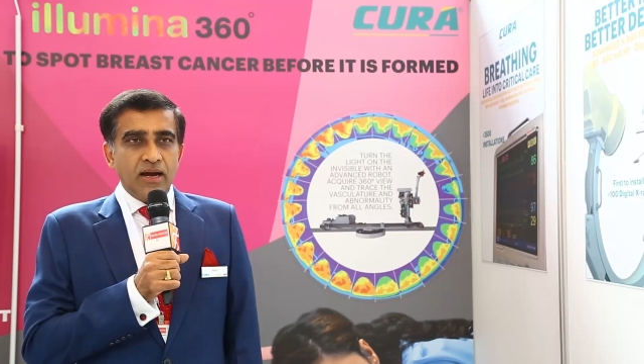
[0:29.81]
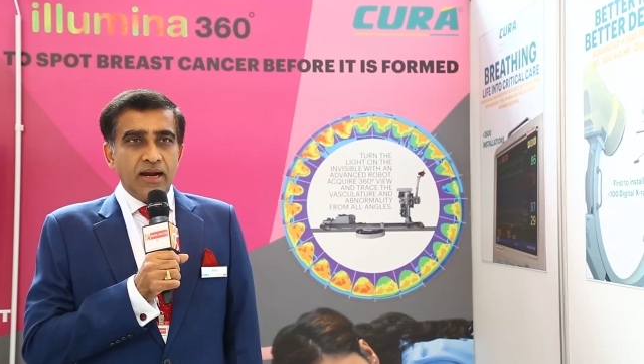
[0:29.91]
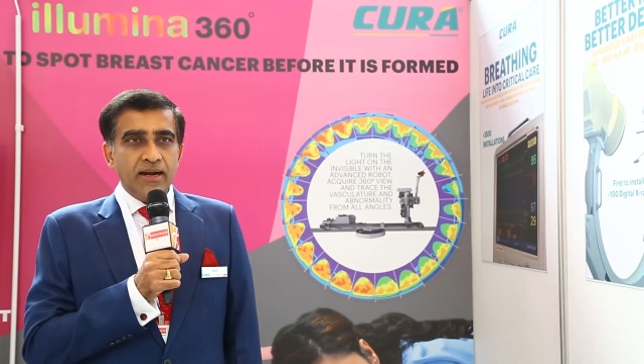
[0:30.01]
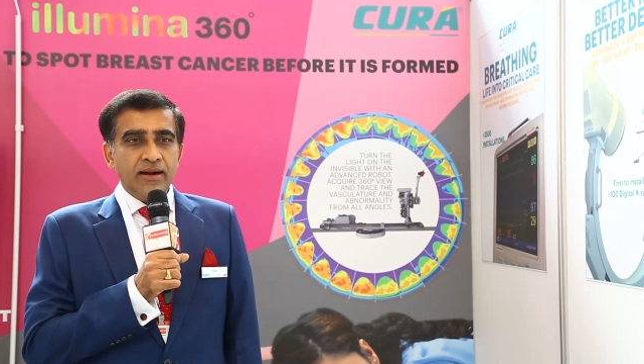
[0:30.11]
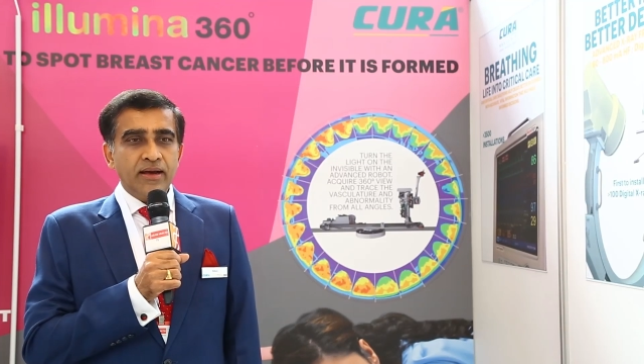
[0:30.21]

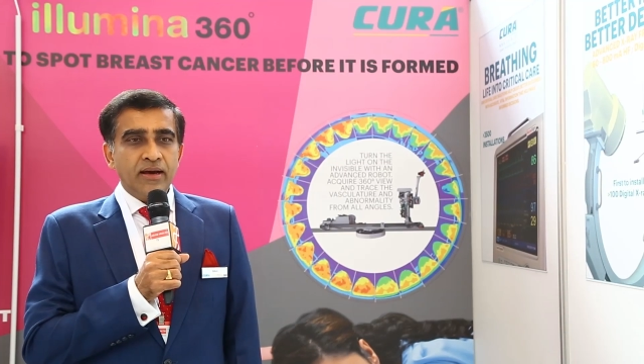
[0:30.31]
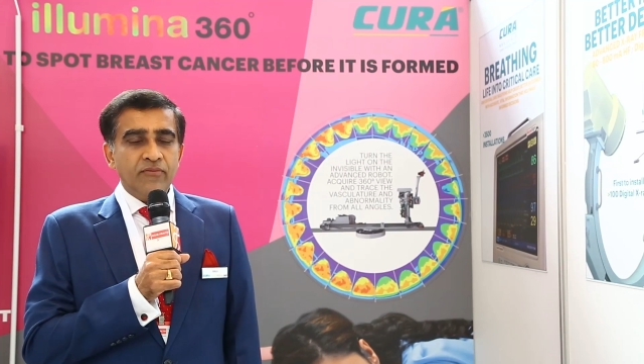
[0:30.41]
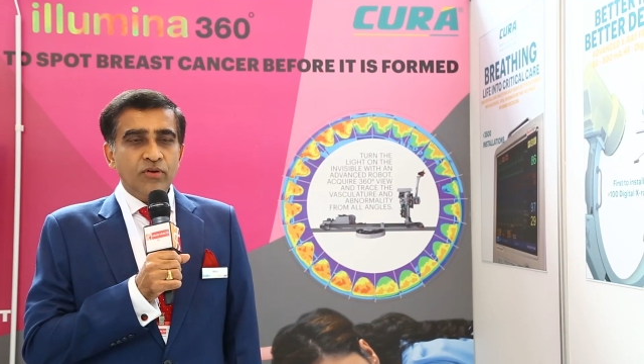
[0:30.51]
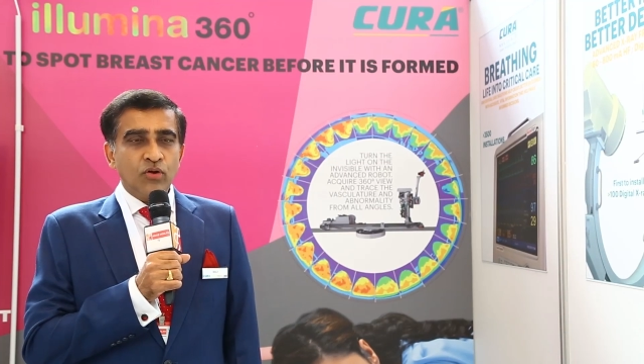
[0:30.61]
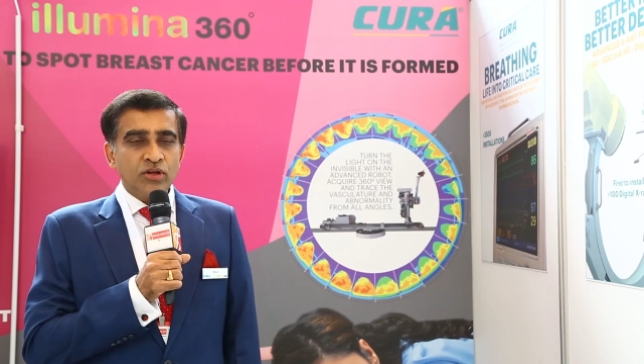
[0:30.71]
and
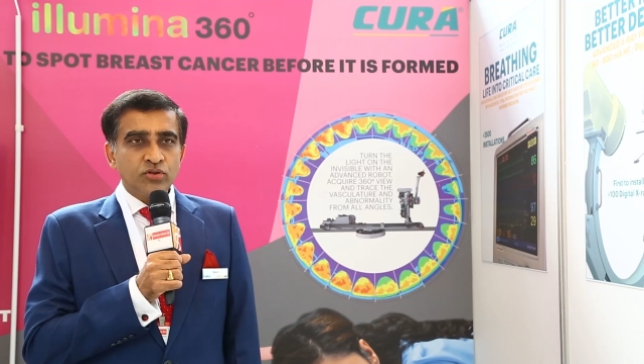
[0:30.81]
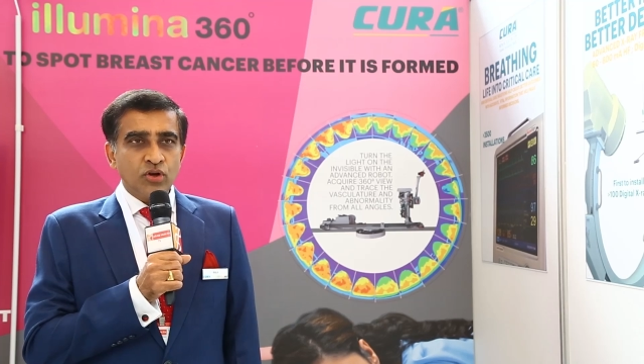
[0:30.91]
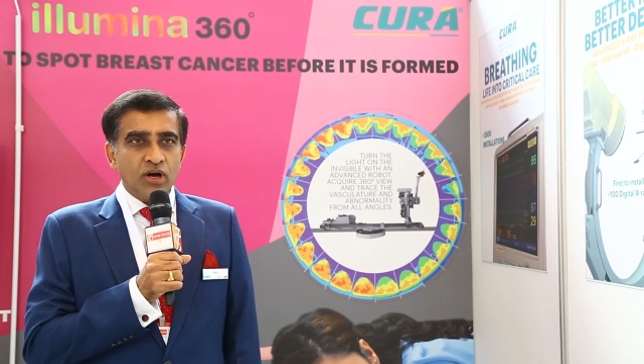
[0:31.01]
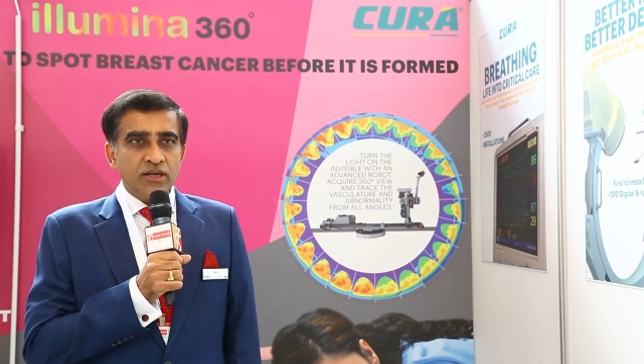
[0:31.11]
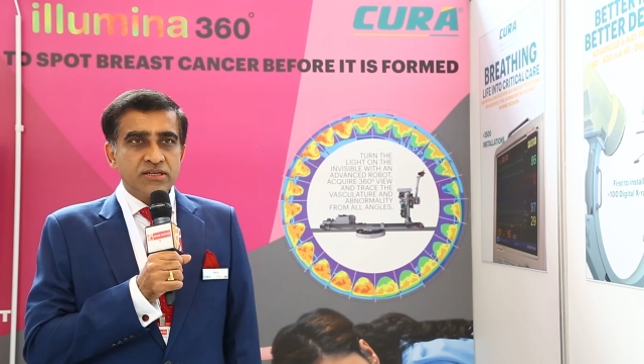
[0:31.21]
we are also
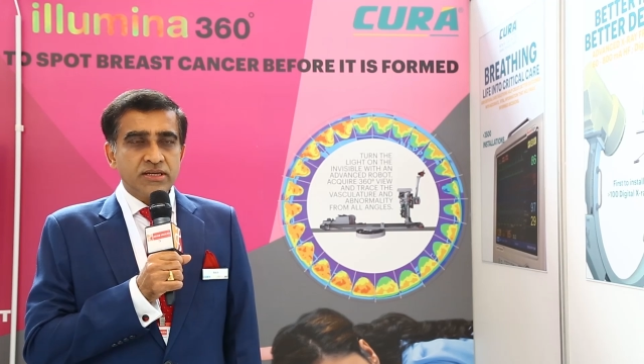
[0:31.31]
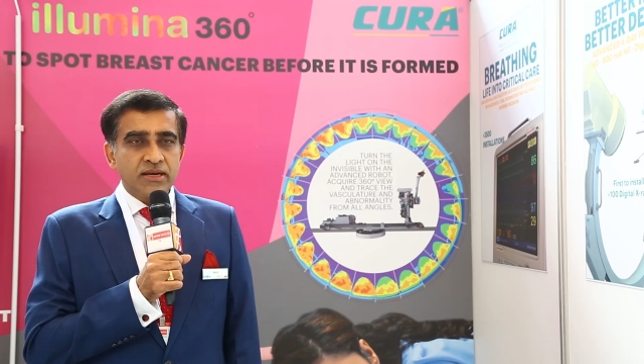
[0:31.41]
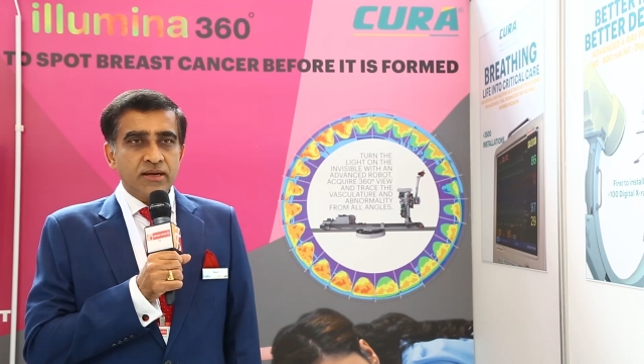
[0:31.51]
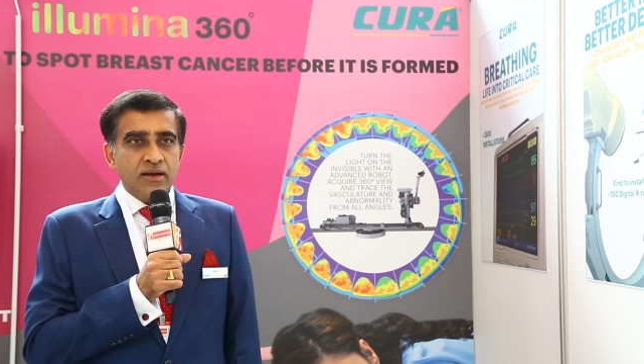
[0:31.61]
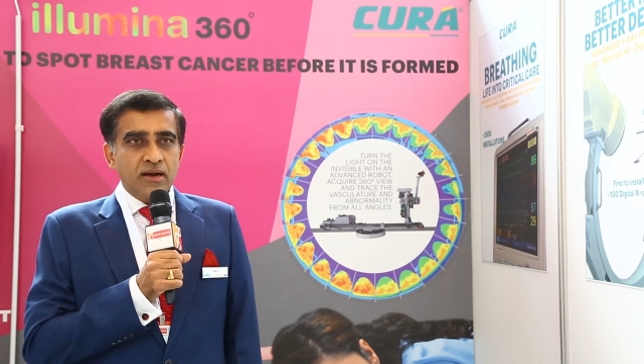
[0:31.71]

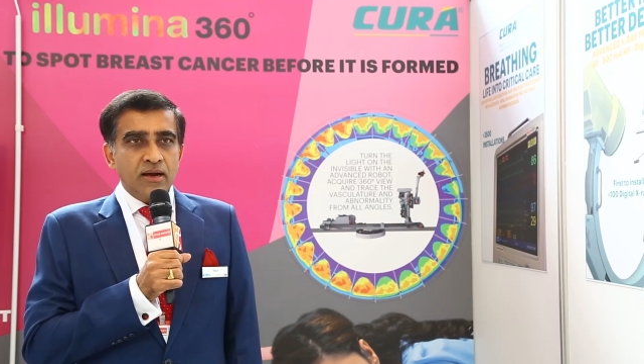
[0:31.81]
launching